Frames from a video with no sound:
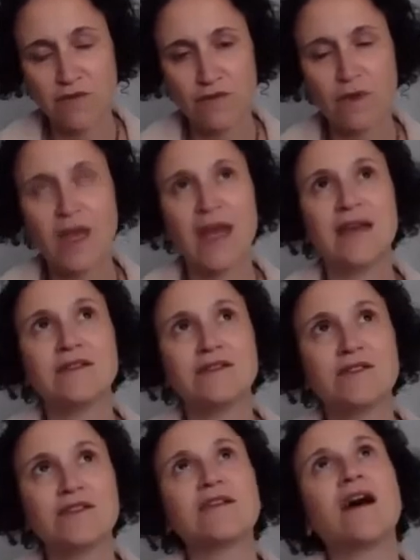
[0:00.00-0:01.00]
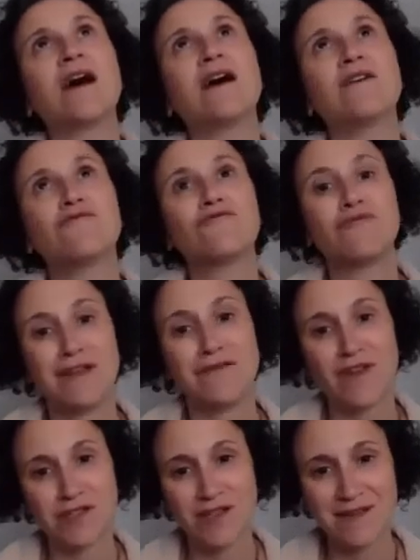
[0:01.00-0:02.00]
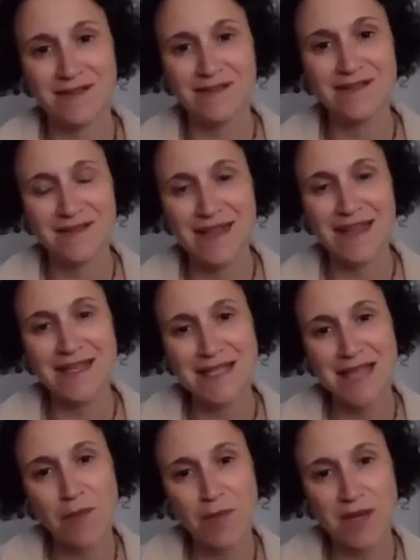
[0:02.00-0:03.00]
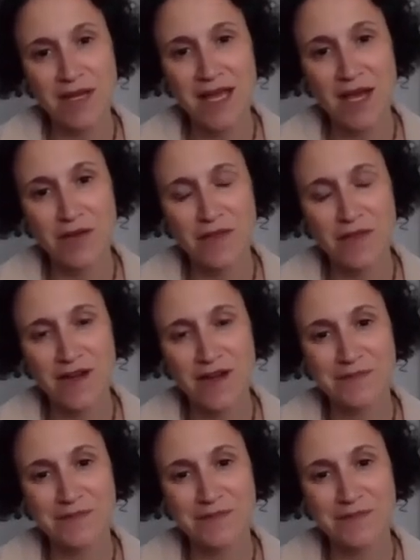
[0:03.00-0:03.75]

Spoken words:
and reinvention that is happening out there.